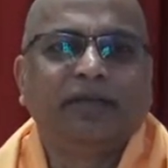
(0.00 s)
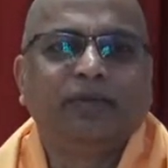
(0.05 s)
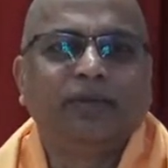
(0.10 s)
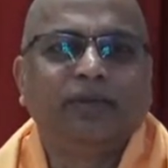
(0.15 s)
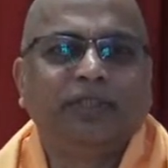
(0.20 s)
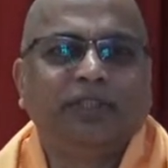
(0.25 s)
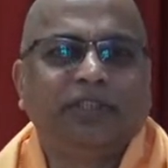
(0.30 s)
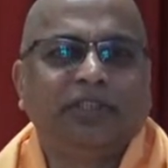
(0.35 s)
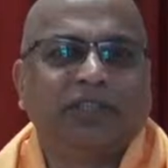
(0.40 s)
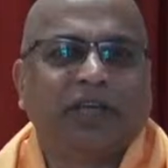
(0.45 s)

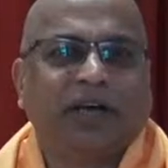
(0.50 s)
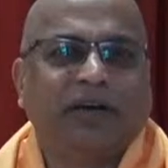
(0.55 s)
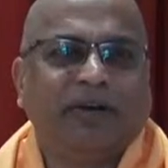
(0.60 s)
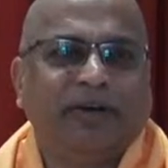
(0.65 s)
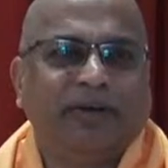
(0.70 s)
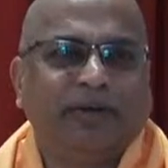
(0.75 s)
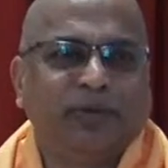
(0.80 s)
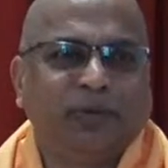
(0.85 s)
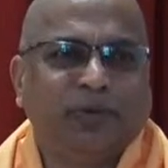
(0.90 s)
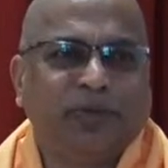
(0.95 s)
which is
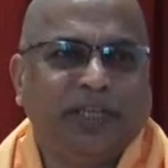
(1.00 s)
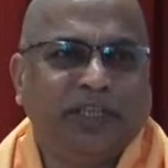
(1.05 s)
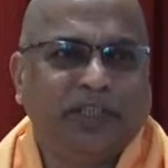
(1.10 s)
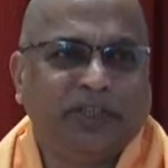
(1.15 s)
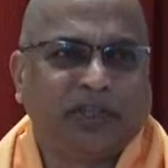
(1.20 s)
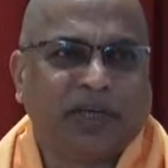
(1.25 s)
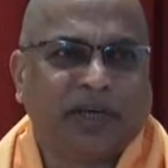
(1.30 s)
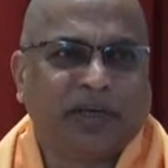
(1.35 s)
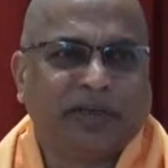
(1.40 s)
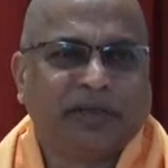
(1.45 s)
our true
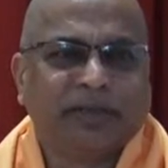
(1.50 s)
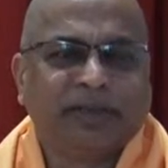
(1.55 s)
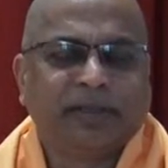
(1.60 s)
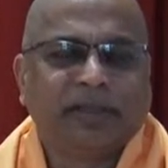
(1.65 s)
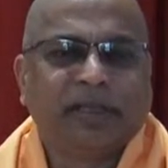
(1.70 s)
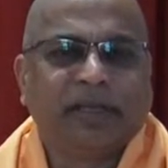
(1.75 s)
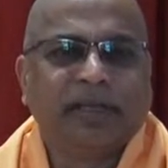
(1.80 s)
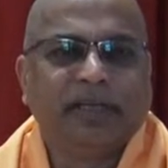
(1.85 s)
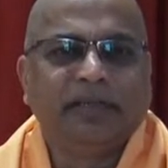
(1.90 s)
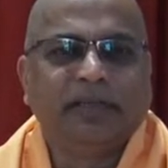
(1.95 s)
nature.
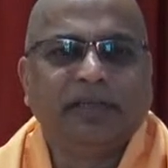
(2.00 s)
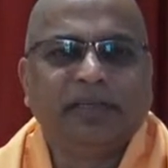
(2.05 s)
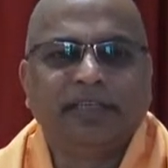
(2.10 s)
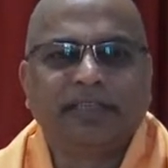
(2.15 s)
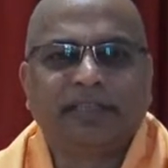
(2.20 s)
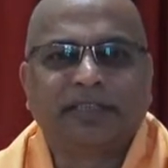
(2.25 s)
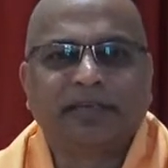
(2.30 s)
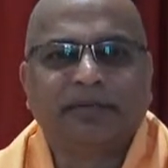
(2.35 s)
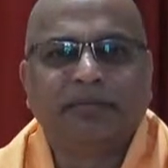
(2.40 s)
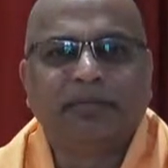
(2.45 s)
And
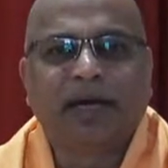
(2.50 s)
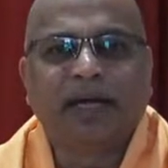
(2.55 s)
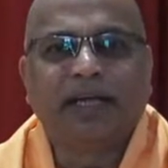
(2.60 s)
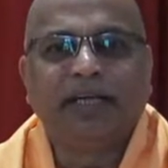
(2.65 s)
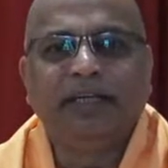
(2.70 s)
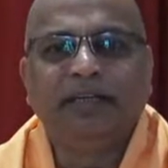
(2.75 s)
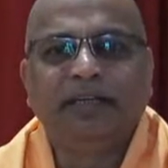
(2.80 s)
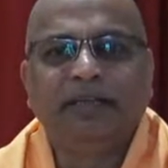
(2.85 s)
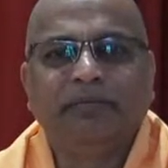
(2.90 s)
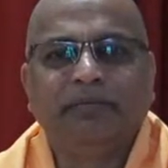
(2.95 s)
as the
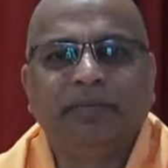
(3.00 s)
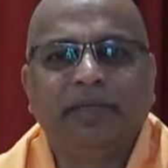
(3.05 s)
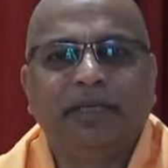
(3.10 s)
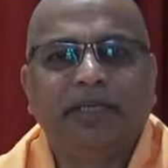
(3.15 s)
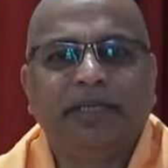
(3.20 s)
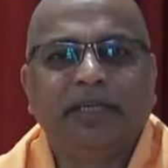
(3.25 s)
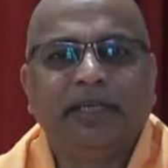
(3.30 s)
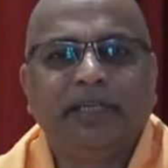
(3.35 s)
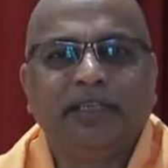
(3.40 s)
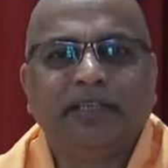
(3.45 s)
mind
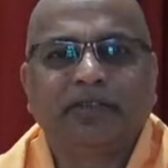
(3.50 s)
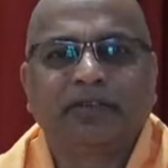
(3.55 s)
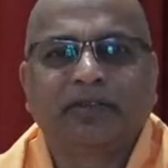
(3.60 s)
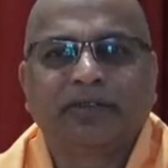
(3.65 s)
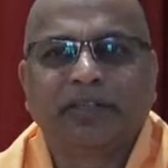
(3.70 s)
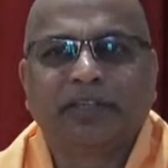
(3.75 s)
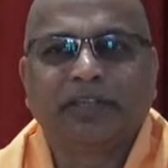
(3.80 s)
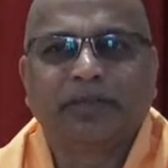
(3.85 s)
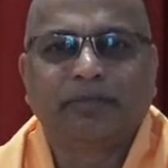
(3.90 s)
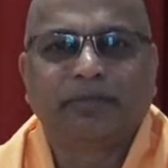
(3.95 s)
meditates
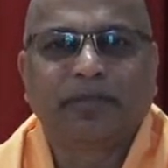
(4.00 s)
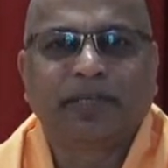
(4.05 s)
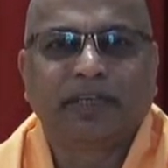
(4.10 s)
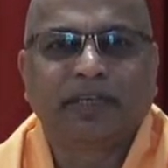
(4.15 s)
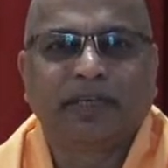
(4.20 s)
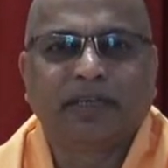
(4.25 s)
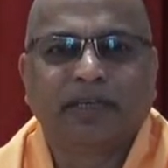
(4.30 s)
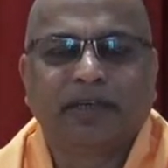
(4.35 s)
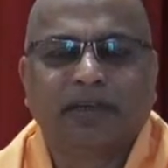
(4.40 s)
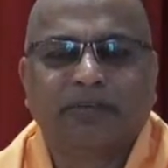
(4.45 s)
on that
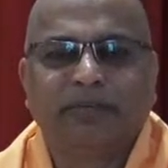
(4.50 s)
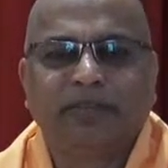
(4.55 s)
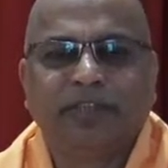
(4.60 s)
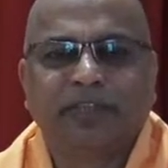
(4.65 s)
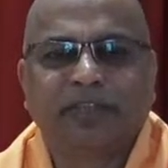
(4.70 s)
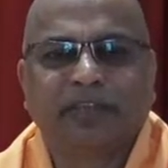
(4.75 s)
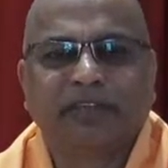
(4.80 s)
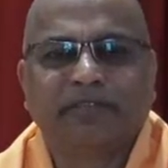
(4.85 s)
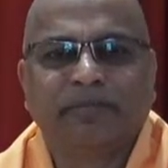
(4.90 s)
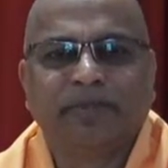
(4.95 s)
particular
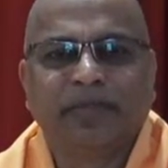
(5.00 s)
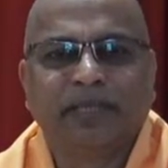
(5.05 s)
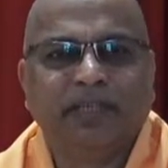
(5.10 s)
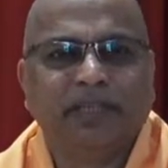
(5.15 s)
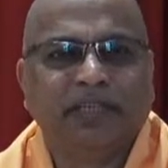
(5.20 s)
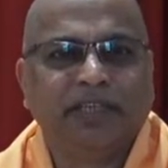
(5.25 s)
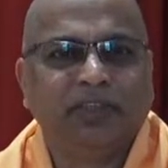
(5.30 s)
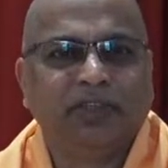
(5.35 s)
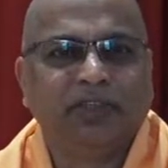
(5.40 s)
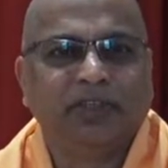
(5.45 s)
object of
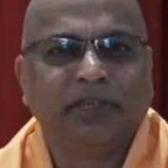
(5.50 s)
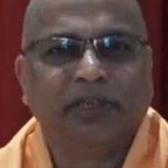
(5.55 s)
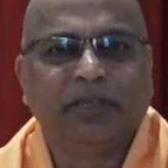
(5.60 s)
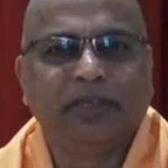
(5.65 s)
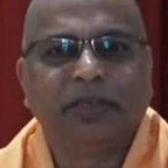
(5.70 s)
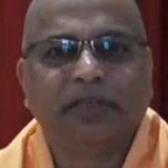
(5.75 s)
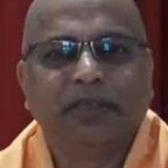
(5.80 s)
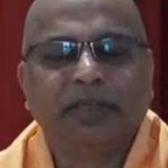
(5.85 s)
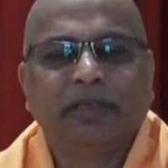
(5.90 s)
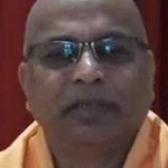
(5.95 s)

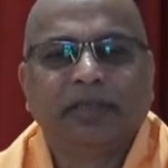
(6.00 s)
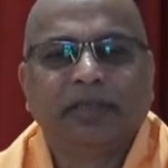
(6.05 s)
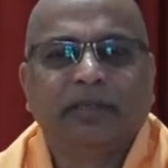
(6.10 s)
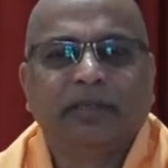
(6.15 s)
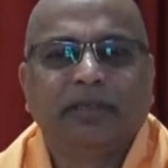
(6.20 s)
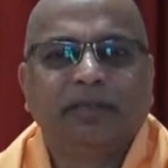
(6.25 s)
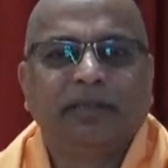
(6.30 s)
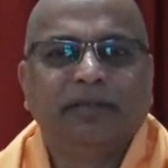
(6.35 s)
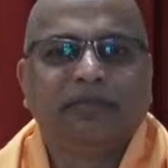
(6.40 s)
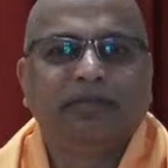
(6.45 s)
meditation,
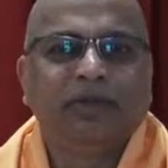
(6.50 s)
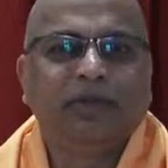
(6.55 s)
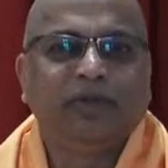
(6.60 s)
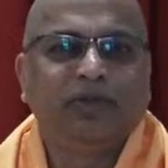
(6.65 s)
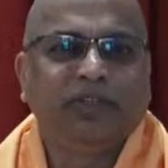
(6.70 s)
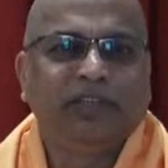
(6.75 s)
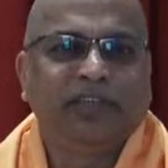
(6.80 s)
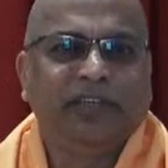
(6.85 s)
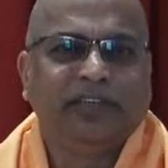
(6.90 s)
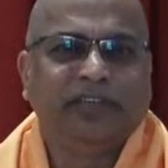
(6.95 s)
the
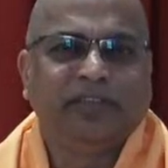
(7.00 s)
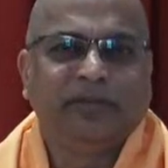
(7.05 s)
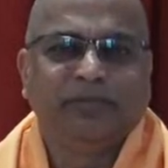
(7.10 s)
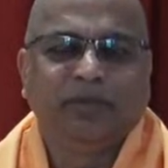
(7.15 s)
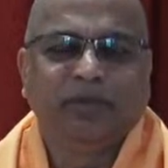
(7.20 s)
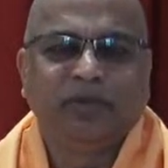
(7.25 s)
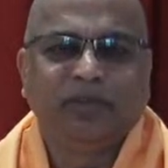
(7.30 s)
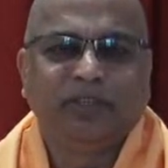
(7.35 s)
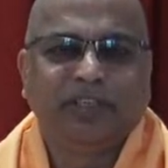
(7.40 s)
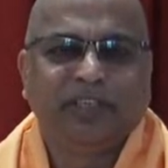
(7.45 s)
beauty and the
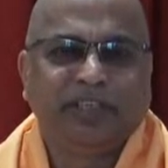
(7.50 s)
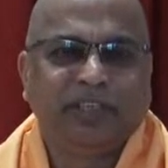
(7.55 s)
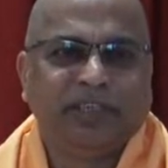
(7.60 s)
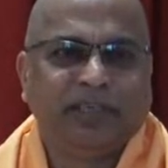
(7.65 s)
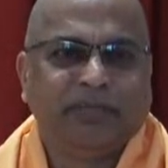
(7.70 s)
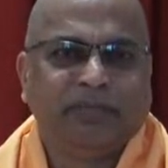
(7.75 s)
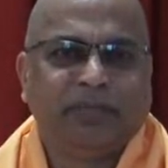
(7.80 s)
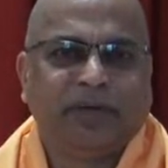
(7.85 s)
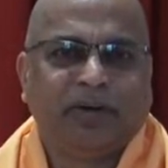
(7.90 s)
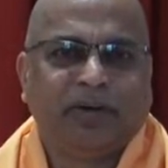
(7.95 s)
purity and
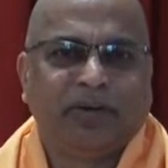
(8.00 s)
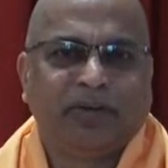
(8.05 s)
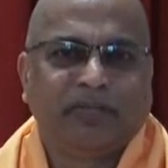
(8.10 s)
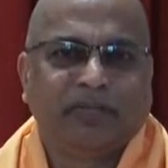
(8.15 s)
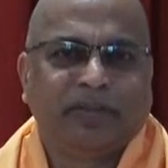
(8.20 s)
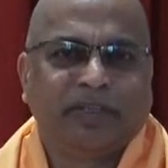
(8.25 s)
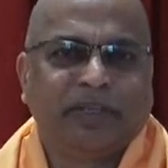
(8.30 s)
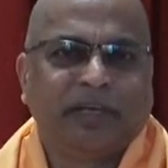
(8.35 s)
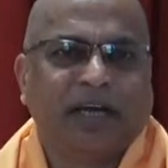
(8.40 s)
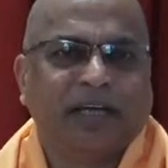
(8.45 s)
the power
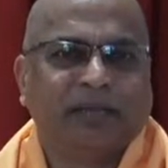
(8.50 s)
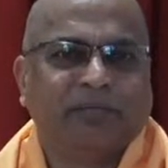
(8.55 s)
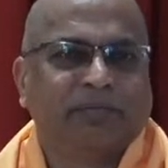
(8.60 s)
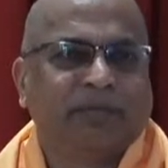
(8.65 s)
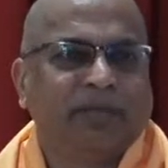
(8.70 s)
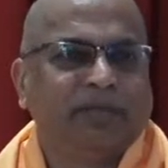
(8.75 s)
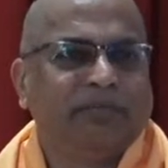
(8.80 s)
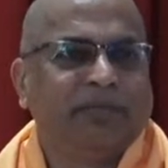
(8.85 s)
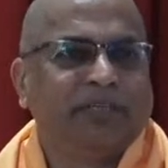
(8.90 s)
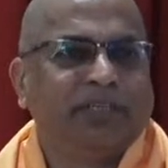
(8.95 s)
of the
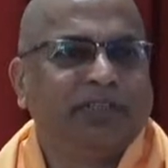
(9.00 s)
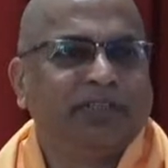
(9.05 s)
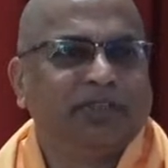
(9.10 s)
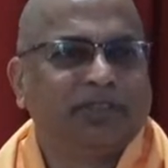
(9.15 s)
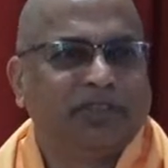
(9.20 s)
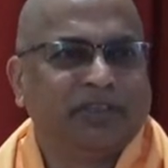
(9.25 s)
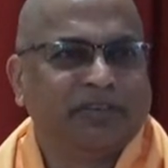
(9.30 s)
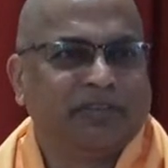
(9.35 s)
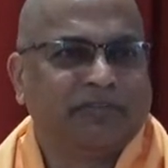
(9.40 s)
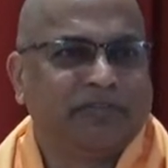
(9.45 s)
Atman begins
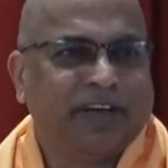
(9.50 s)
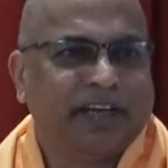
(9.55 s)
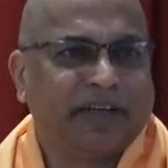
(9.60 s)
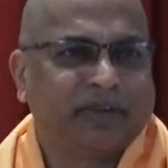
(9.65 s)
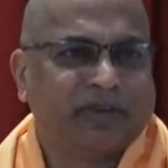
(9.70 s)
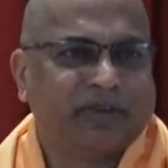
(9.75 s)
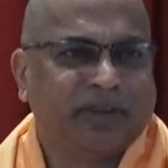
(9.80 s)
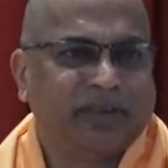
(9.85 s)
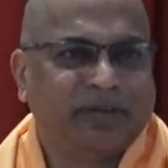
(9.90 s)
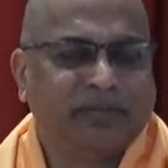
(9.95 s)
to
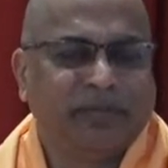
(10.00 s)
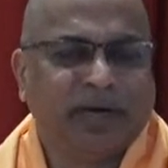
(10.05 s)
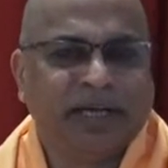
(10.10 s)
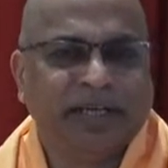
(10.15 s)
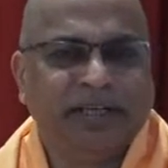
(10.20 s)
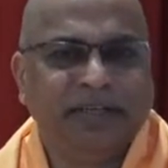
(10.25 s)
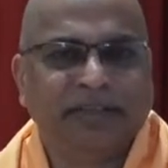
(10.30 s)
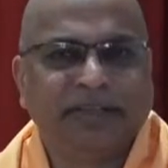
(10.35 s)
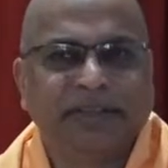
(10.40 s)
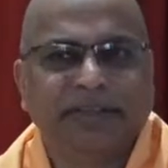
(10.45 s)
reflect on the
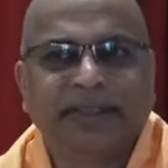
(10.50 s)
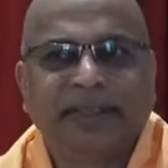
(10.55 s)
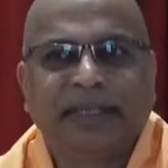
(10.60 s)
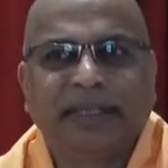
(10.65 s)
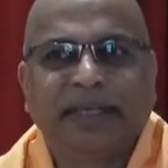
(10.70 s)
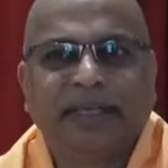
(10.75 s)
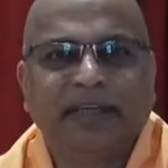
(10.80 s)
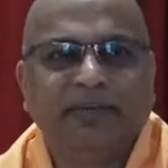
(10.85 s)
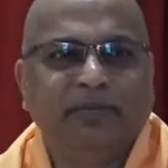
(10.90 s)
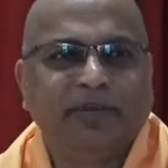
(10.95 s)
mind,
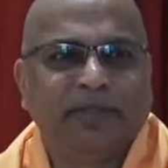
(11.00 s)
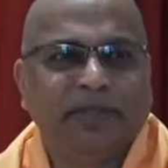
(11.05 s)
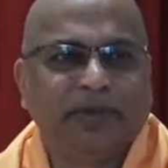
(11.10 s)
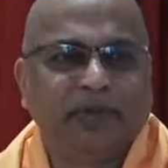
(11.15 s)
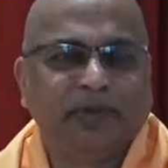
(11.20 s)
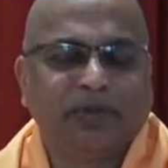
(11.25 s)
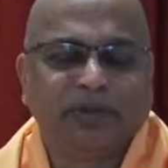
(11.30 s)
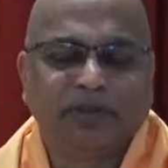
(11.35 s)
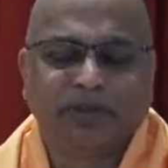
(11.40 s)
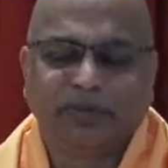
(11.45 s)
and we
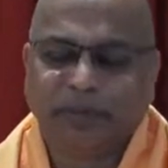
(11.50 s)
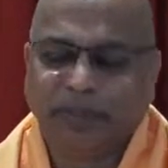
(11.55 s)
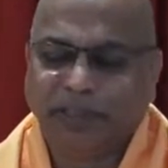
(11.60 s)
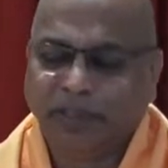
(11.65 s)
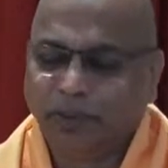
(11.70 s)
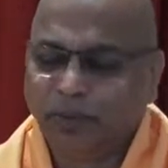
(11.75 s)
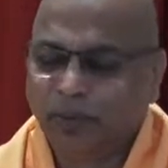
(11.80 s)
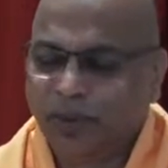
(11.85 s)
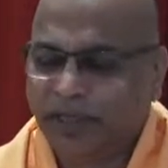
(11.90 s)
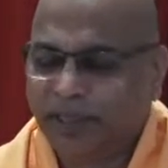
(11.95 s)
grow
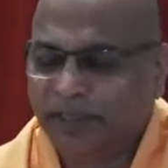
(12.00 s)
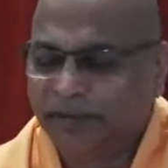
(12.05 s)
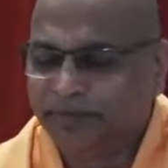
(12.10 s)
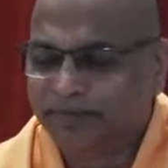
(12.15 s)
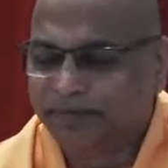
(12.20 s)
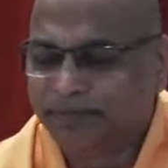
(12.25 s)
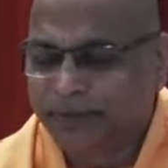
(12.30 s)
spiritually.